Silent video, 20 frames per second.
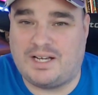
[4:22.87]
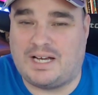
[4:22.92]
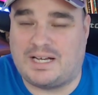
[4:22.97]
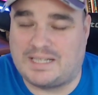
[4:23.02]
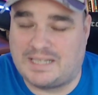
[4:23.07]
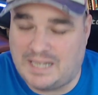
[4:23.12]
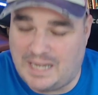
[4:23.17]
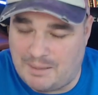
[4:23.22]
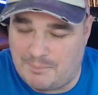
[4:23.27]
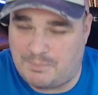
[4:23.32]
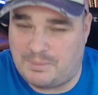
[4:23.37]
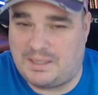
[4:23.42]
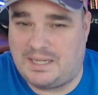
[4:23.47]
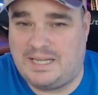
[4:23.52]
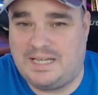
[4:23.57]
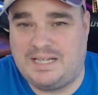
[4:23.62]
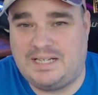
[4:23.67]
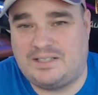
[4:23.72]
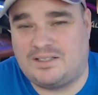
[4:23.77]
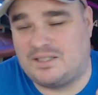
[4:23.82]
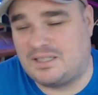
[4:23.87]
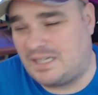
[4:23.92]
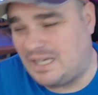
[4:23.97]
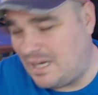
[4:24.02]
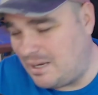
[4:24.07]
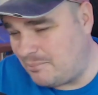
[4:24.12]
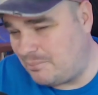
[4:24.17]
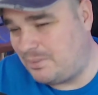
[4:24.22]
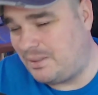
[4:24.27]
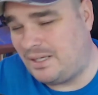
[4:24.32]
I kept playing and I
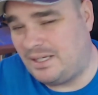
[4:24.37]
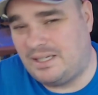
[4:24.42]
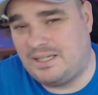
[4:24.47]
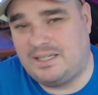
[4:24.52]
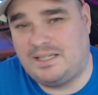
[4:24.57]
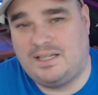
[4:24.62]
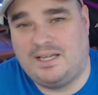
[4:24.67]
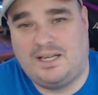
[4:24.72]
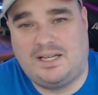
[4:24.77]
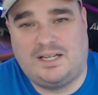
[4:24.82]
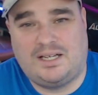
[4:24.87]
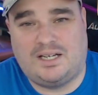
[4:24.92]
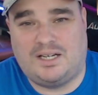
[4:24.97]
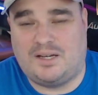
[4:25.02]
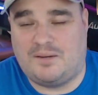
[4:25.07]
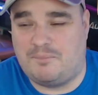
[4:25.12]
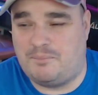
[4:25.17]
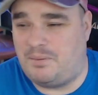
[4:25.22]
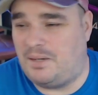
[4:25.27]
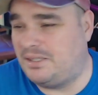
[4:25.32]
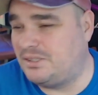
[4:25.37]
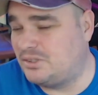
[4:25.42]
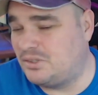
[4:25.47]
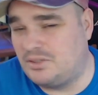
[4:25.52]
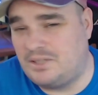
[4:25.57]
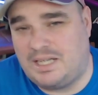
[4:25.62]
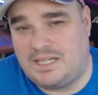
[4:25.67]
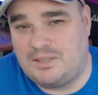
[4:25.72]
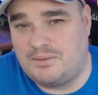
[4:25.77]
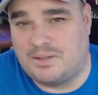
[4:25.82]
kept playing, but I just
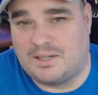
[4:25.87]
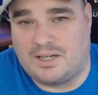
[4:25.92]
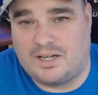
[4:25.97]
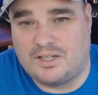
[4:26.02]
couldn't get anywhere.